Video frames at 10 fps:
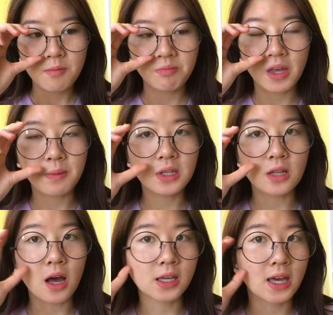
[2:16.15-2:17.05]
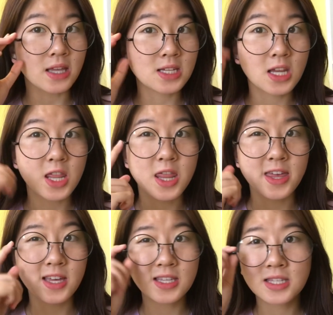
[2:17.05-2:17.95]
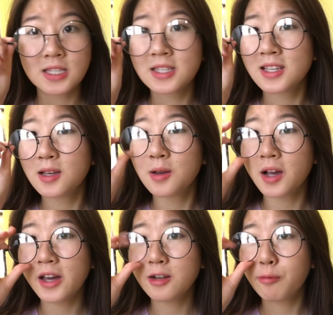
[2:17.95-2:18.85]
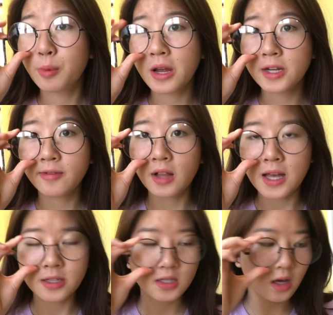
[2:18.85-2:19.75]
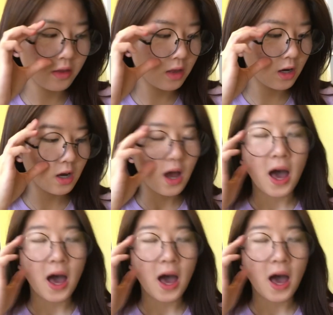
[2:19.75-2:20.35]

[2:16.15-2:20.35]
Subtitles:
maybe not get this kind of brand of glasses on there.